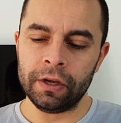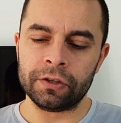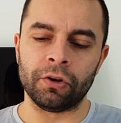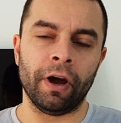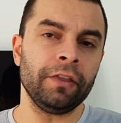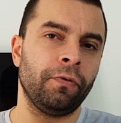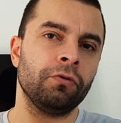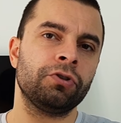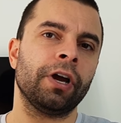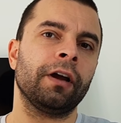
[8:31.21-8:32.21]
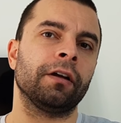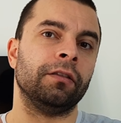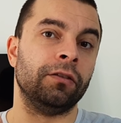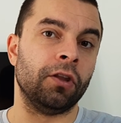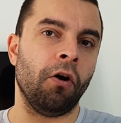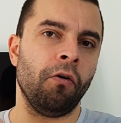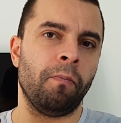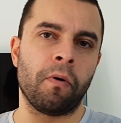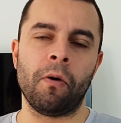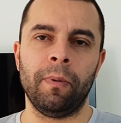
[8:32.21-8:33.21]
So headphone jack,
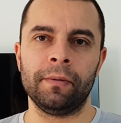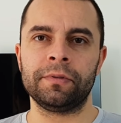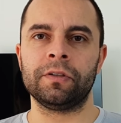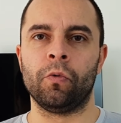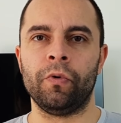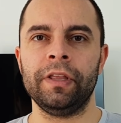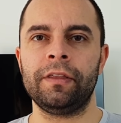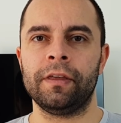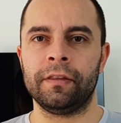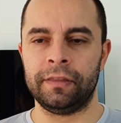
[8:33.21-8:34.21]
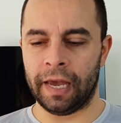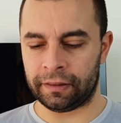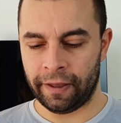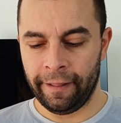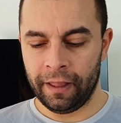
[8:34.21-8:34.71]
no problems with that.